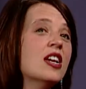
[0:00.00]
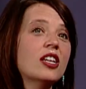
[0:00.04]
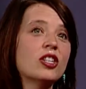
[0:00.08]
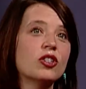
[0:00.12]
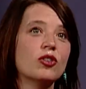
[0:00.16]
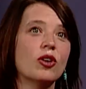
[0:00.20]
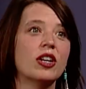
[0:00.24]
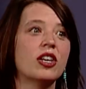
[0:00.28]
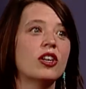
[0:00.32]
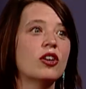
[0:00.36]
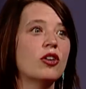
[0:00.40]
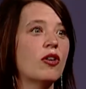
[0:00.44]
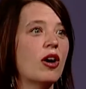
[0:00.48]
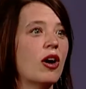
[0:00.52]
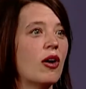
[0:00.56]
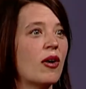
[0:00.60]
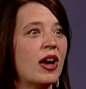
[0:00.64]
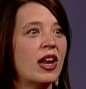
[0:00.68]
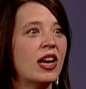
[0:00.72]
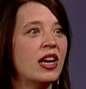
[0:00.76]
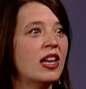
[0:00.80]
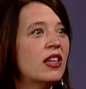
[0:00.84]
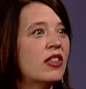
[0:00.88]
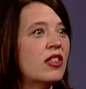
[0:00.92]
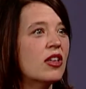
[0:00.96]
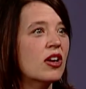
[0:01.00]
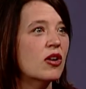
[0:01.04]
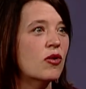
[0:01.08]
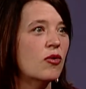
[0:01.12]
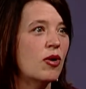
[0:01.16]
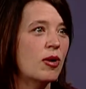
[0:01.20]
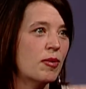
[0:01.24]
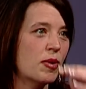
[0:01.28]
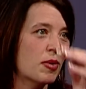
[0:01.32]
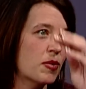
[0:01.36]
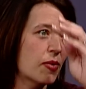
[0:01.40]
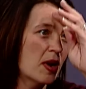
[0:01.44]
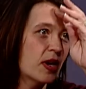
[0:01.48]
So I didn't know how any of the
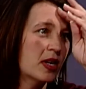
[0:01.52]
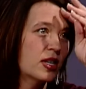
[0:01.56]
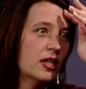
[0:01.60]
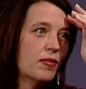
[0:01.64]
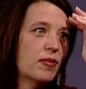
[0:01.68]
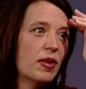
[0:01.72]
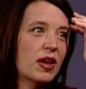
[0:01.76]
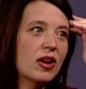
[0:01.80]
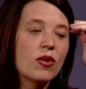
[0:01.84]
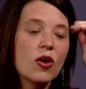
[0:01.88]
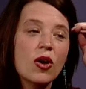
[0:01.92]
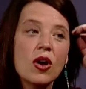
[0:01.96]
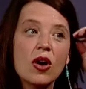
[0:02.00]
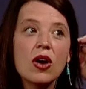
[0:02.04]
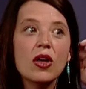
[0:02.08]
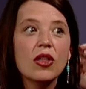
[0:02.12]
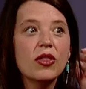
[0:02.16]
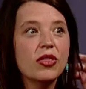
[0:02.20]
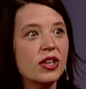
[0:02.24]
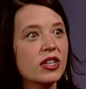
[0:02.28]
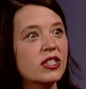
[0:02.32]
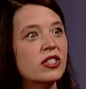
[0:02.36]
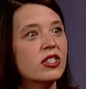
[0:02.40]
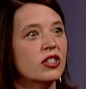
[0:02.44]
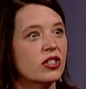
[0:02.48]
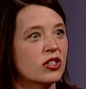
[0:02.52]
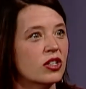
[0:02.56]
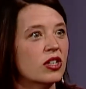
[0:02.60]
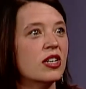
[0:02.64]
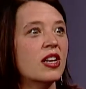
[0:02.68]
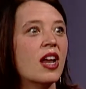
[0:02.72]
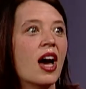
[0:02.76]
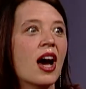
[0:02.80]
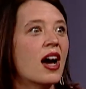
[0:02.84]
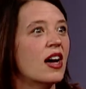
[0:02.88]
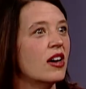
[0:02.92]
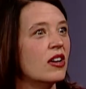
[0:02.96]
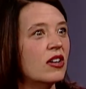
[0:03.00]
equipment worked. I'm like, this is
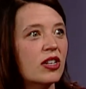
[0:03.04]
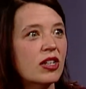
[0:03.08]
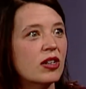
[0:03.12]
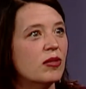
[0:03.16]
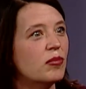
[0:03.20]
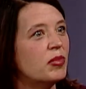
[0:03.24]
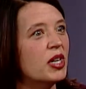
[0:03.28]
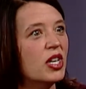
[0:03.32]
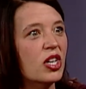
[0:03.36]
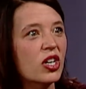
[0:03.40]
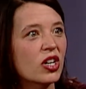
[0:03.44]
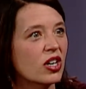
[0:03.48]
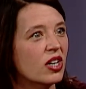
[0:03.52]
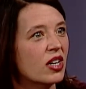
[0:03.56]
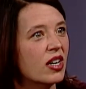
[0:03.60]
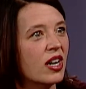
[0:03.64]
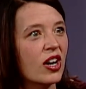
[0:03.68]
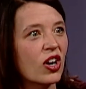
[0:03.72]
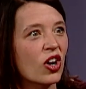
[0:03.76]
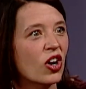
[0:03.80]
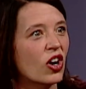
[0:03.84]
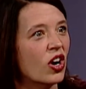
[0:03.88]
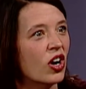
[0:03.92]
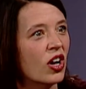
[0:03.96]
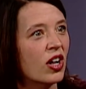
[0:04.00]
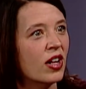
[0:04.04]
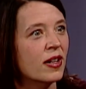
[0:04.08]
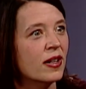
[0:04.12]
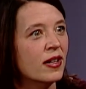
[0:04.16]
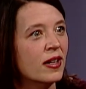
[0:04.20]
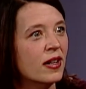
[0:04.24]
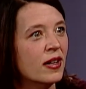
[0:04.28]
not going to be good at all.